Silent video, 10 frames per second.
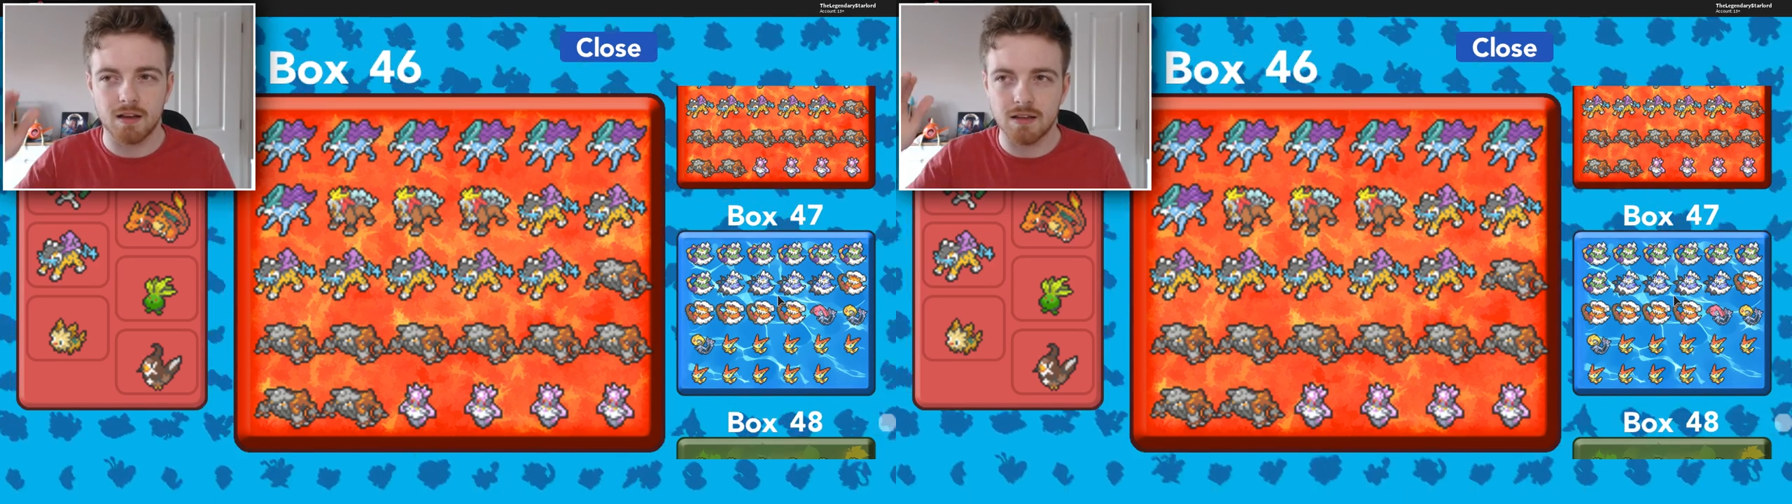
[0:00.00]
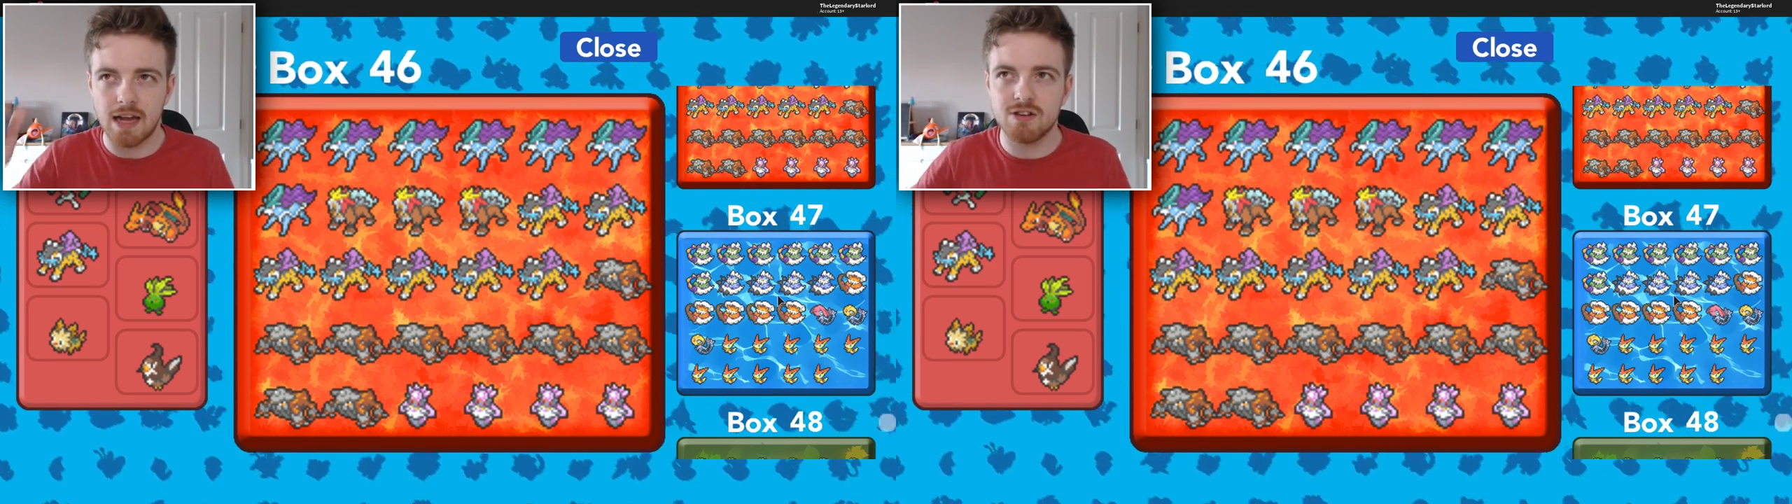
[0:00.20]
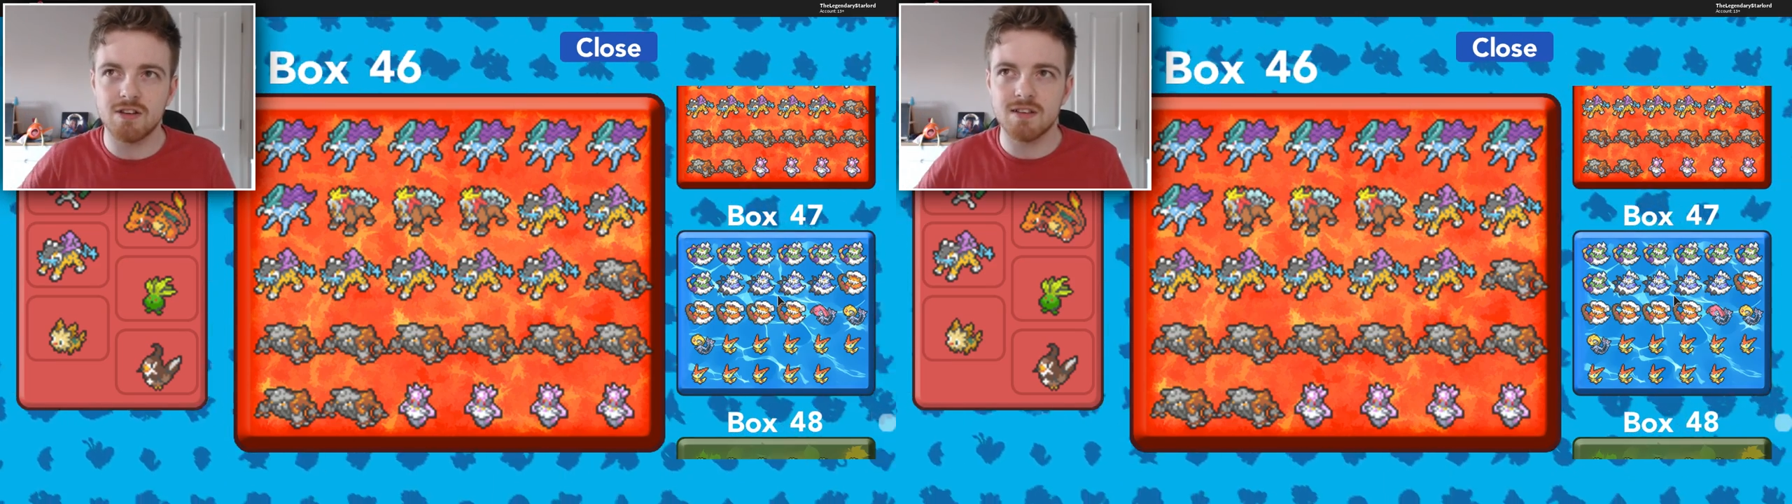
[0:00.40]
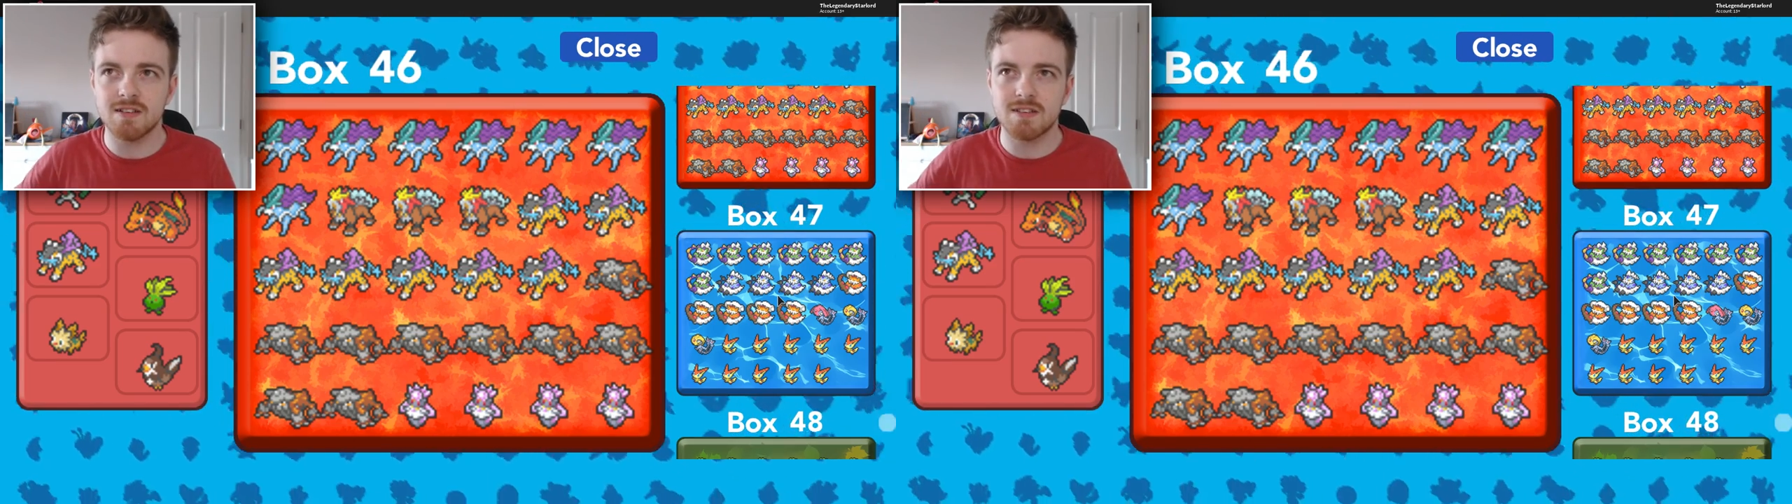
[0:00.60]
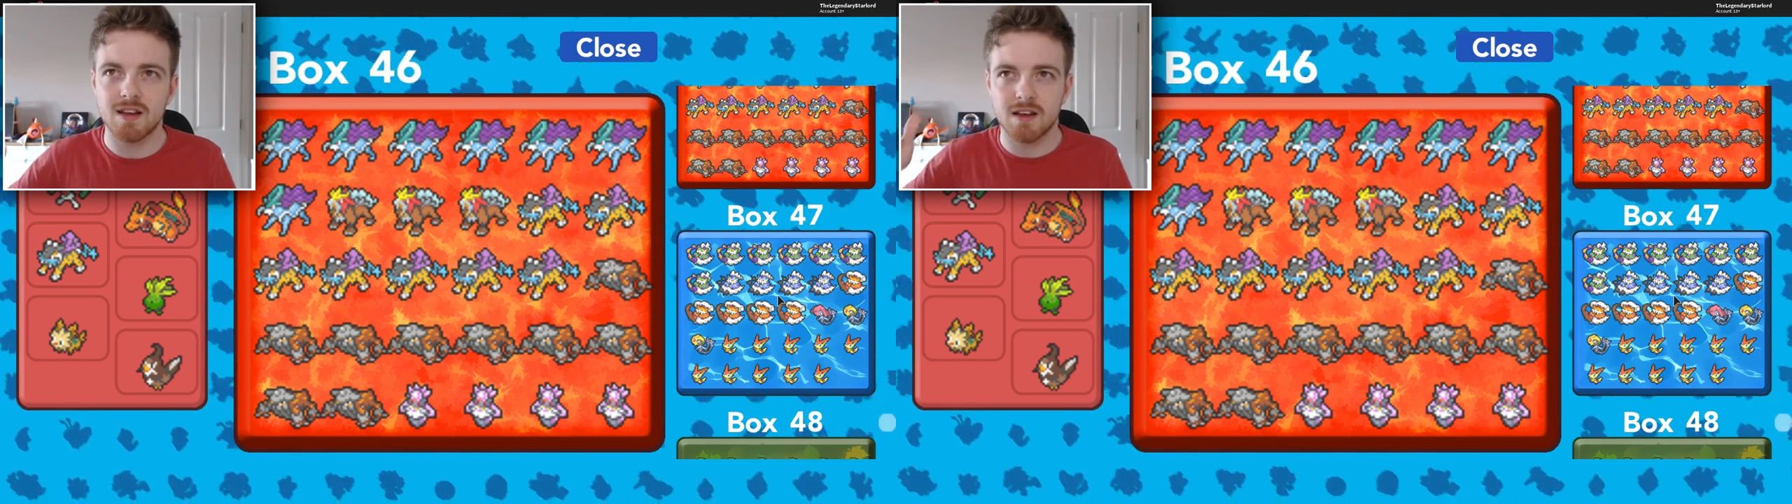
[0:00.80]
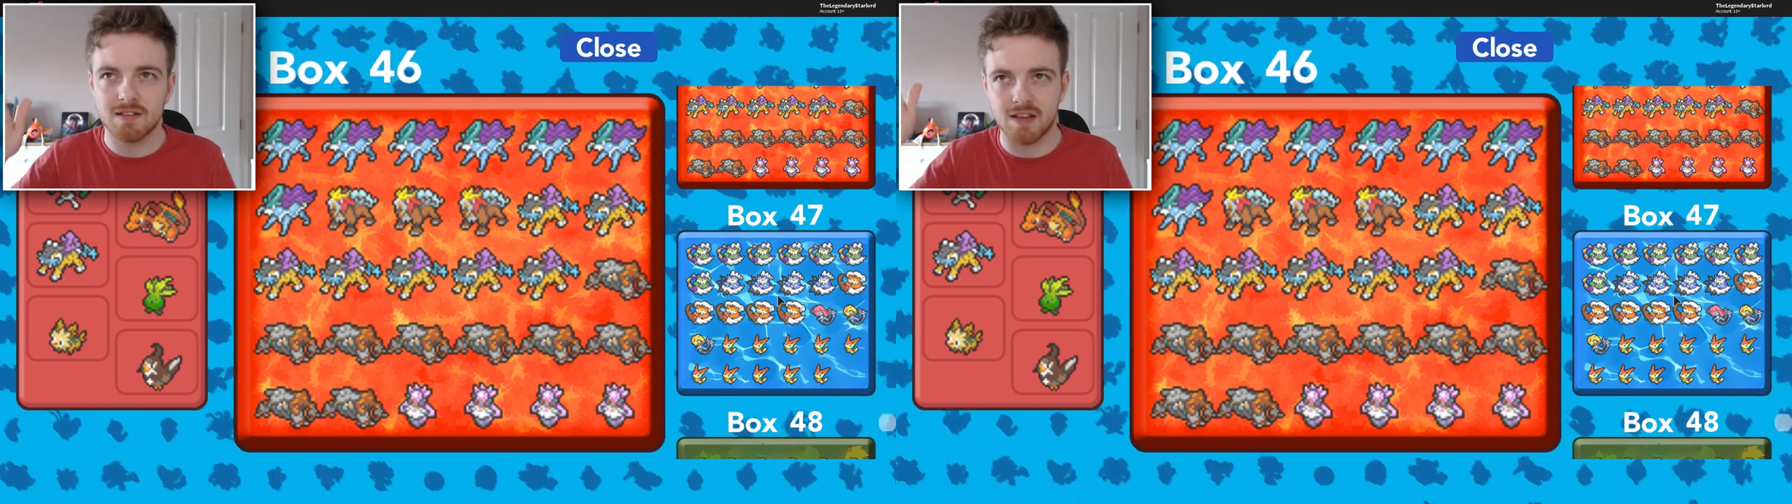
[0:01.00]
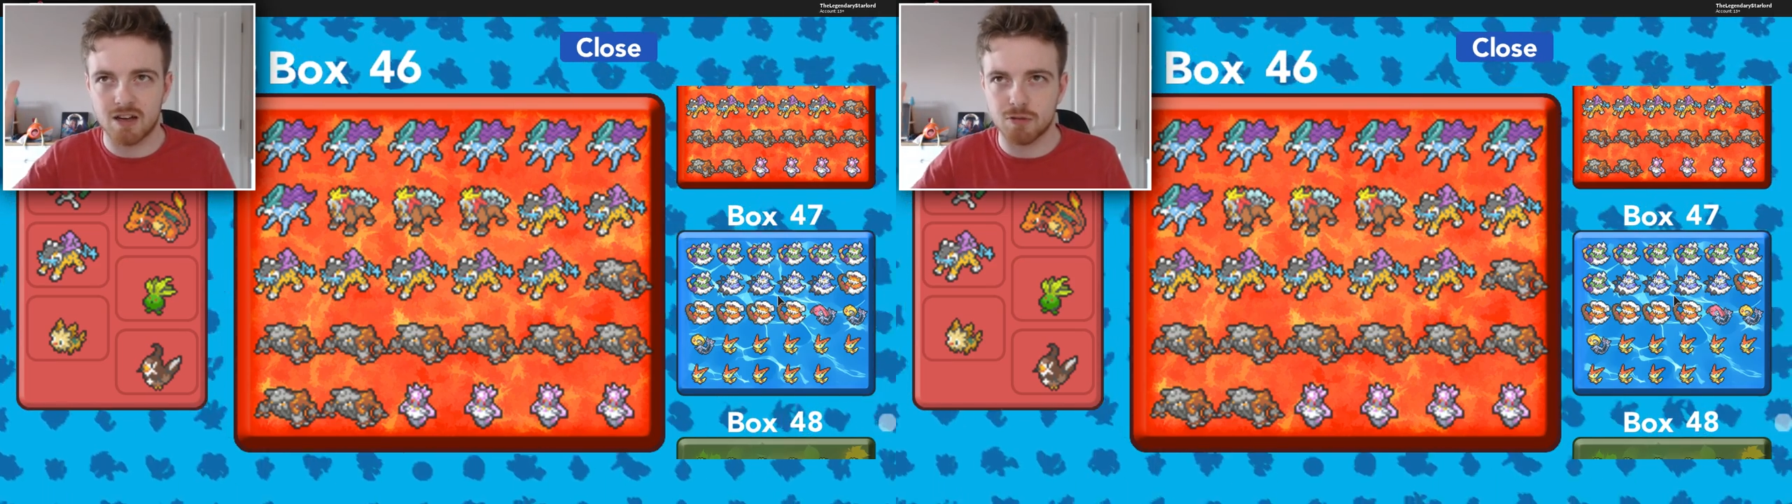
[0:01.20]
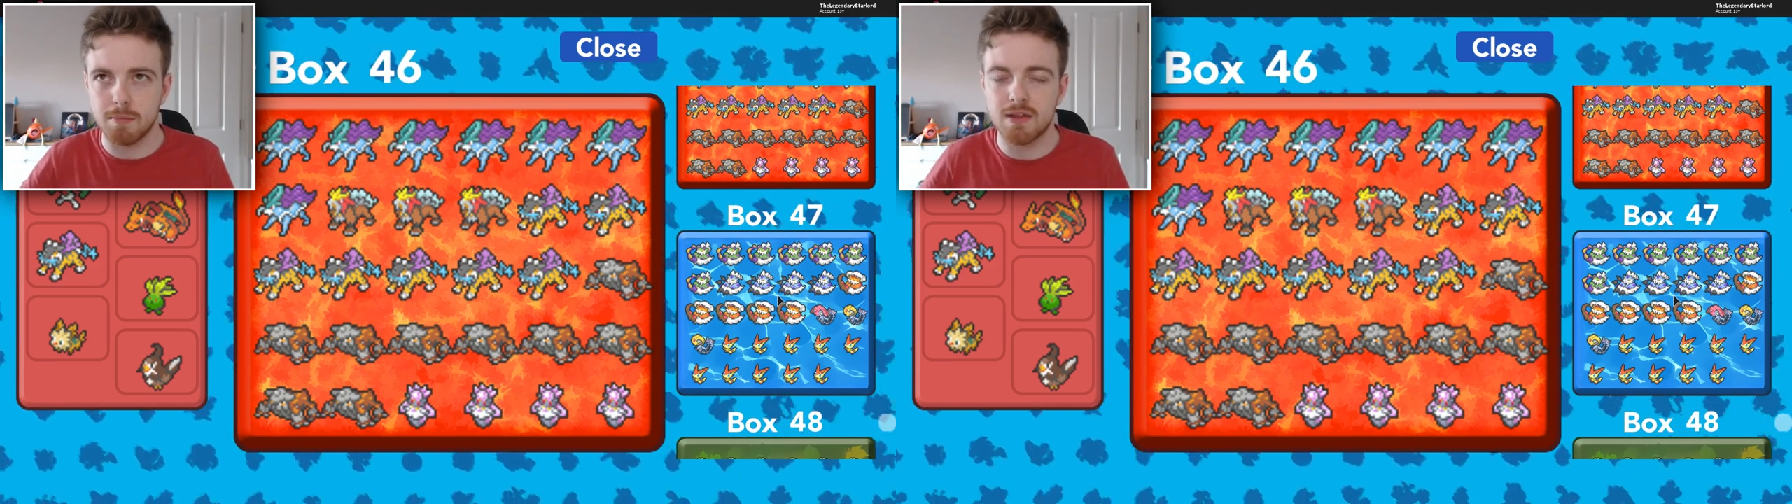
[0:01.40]
legends
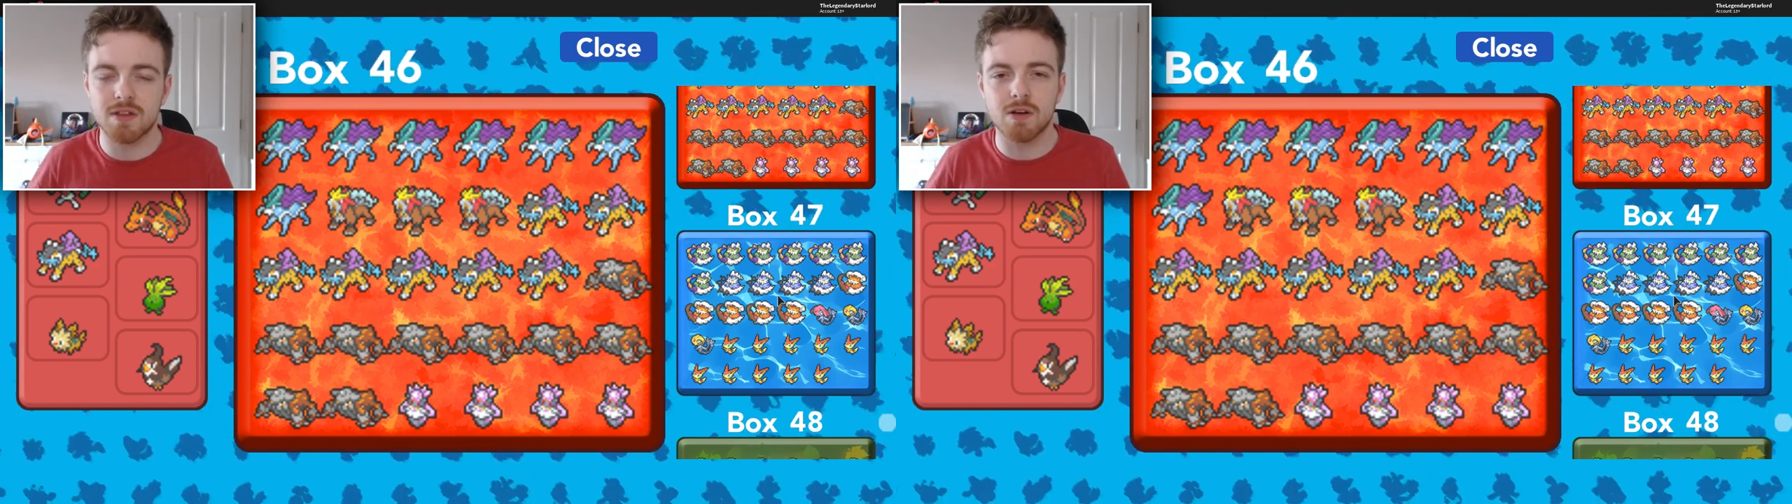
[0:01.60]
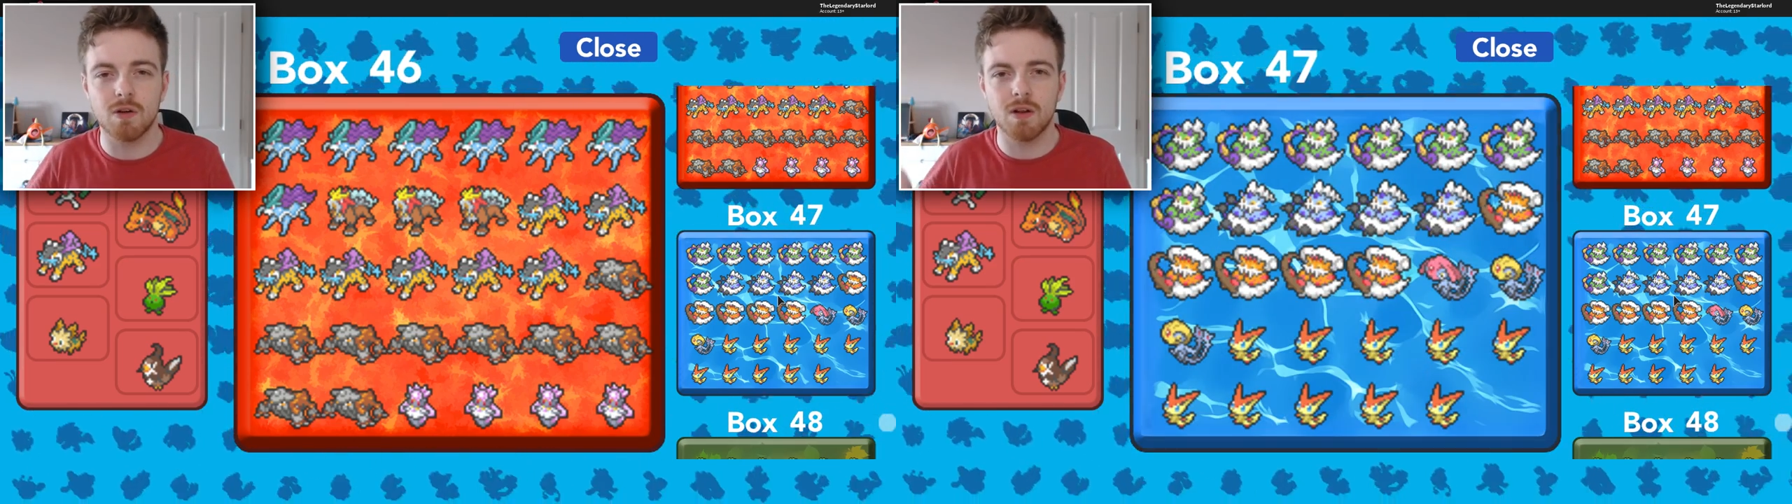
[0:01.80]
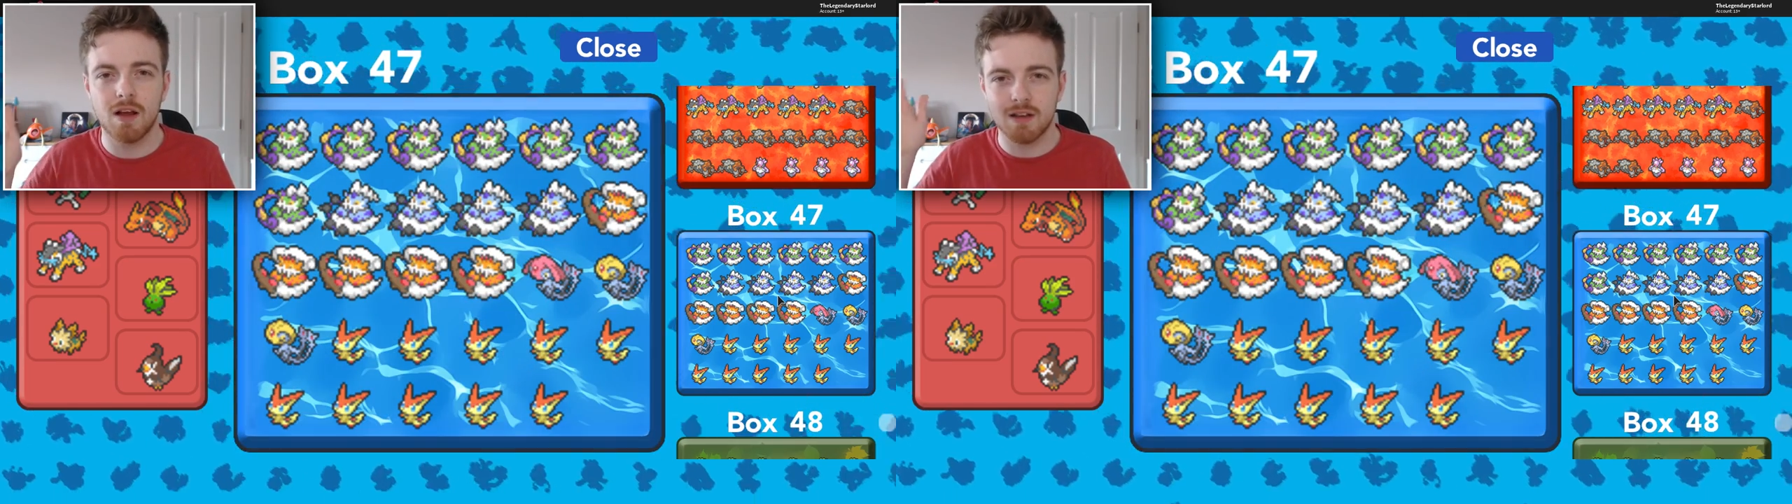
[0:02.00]
slash mythical